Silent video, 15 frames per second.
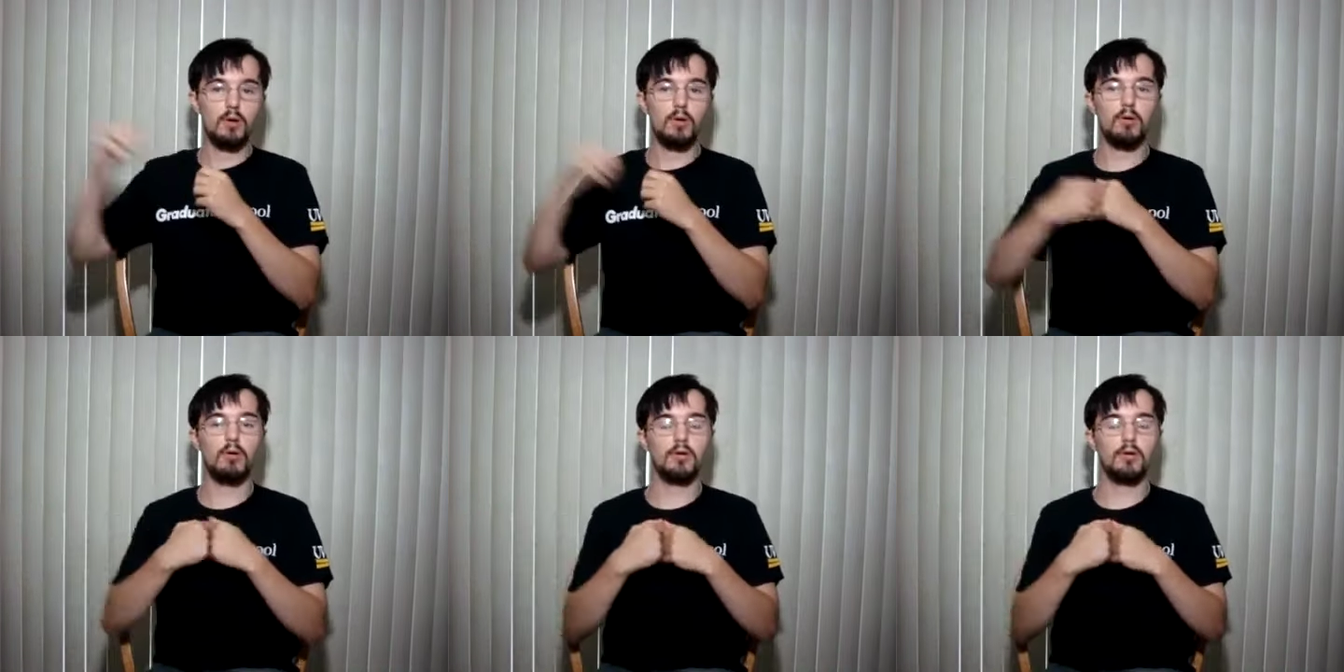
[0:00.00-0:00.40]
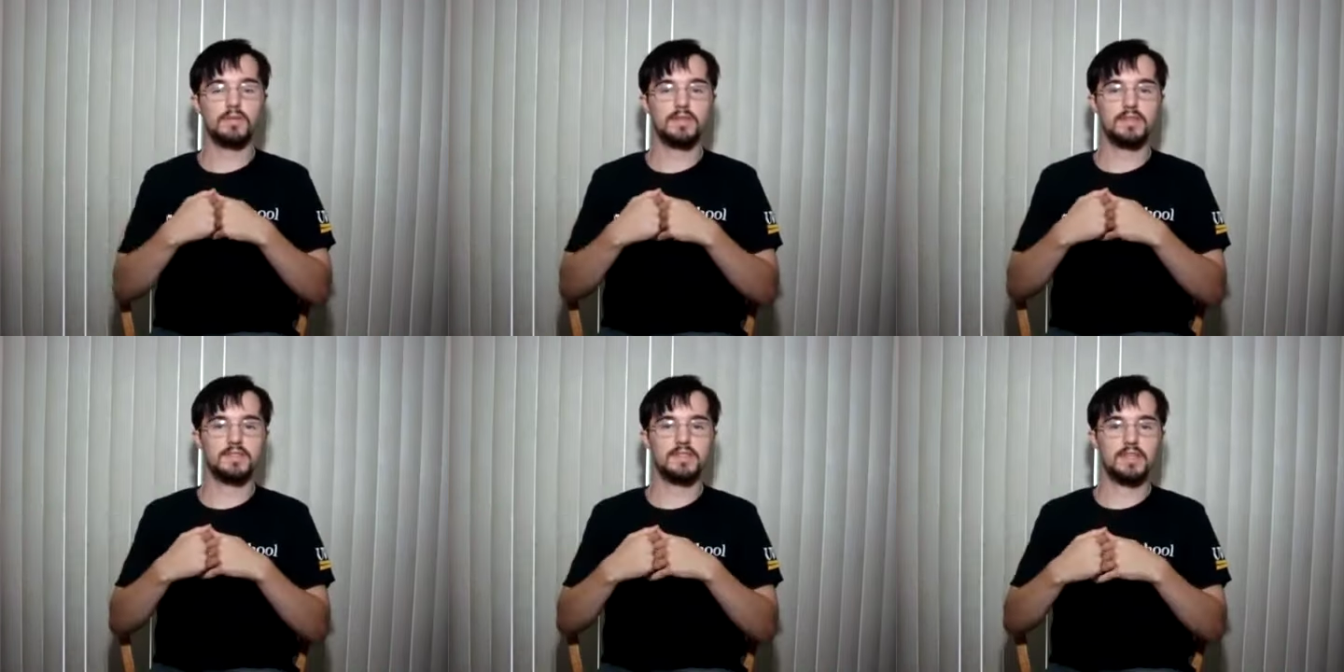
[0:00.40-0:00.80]
or if
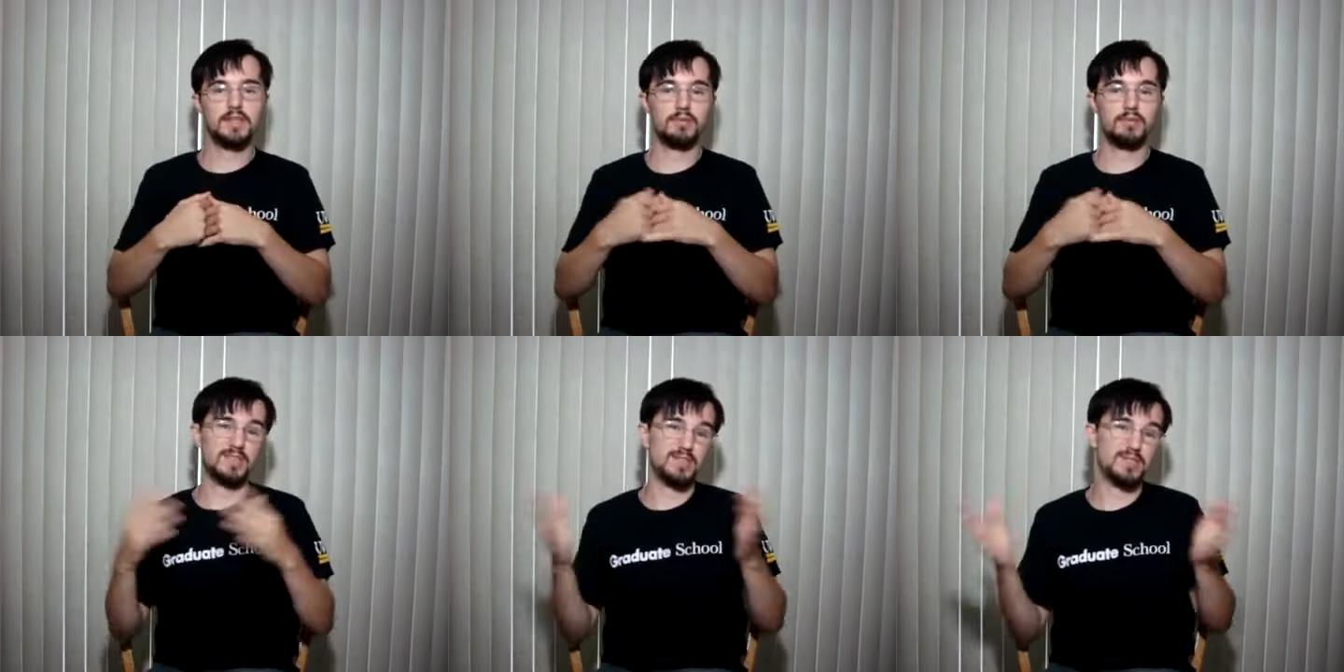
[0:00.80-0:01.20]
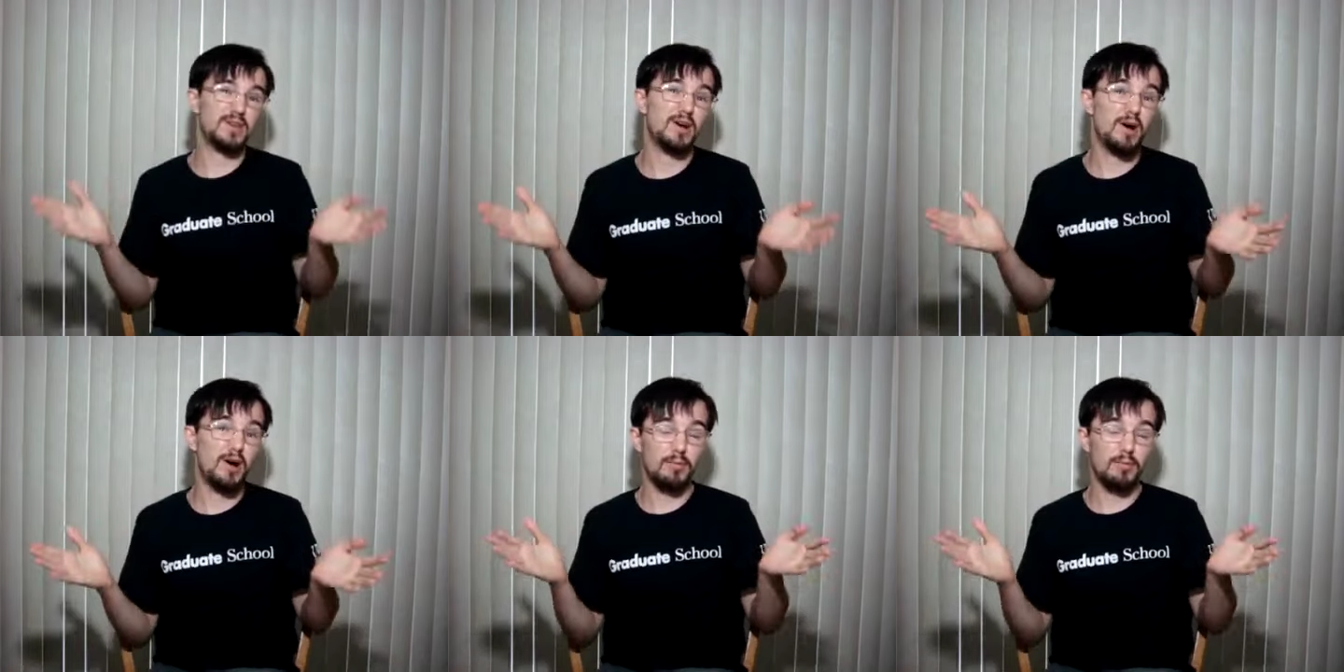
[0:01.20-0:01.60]
the sequence is
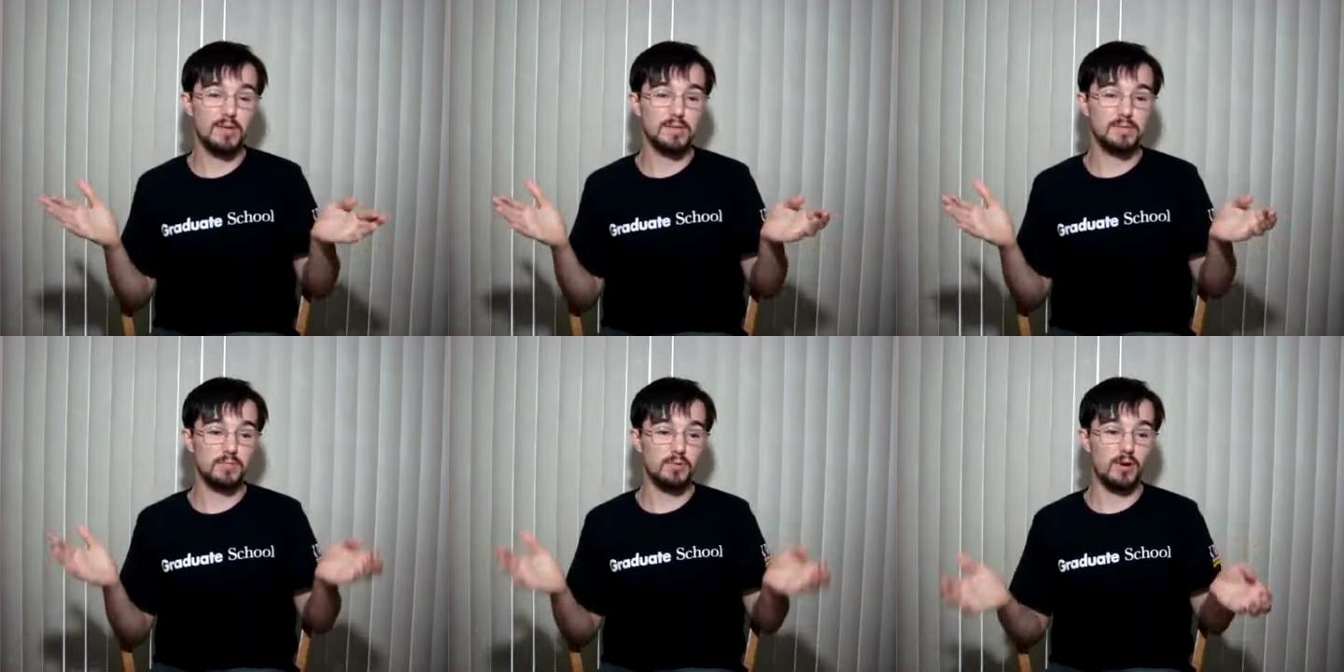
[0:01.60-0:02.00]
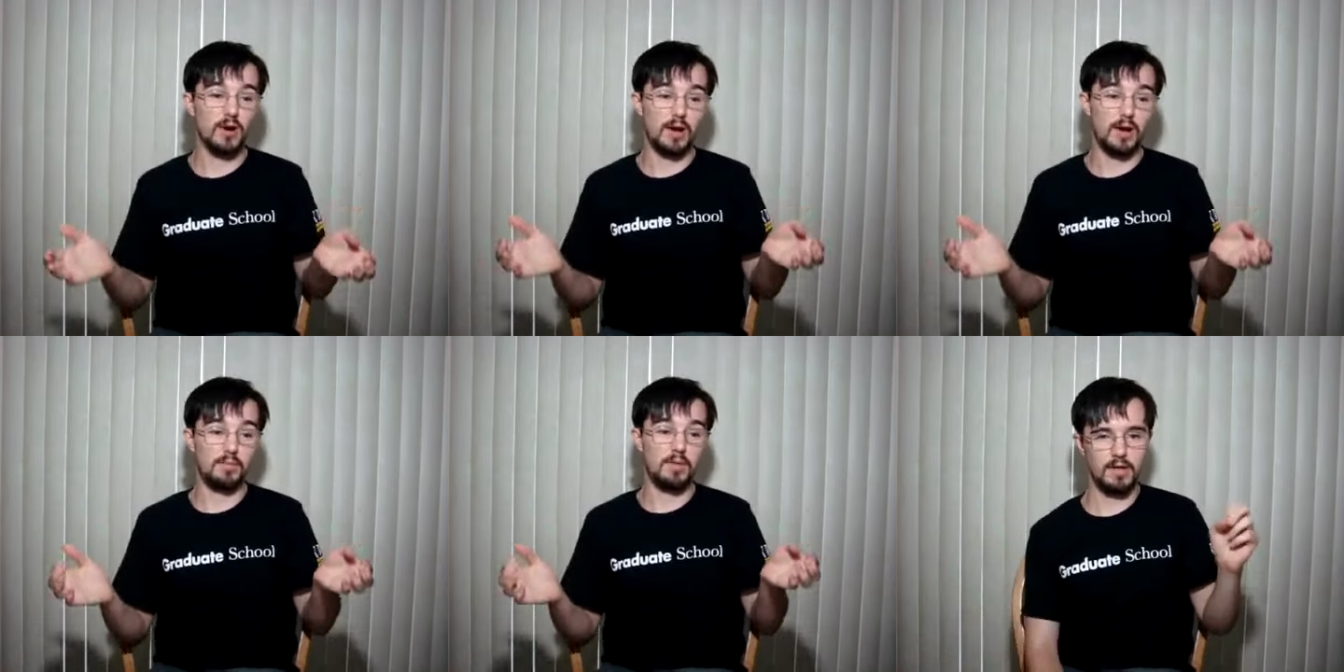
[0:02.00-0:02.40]
always
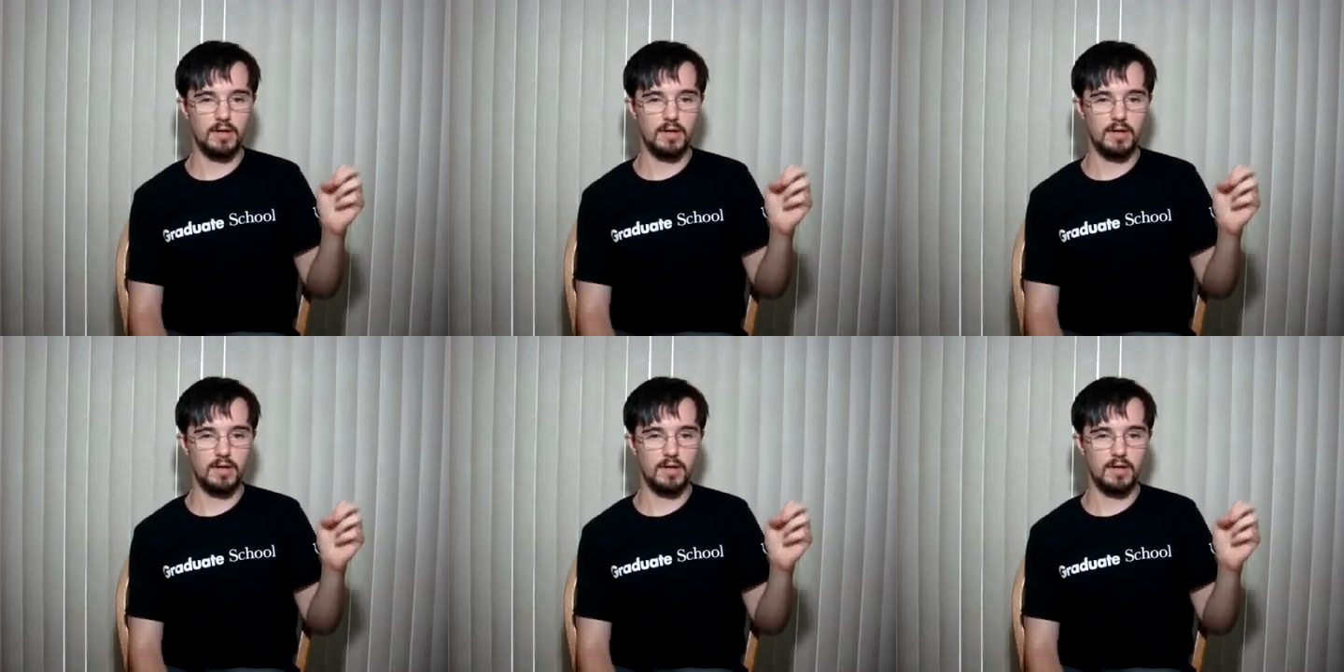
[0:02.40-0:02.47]
prime,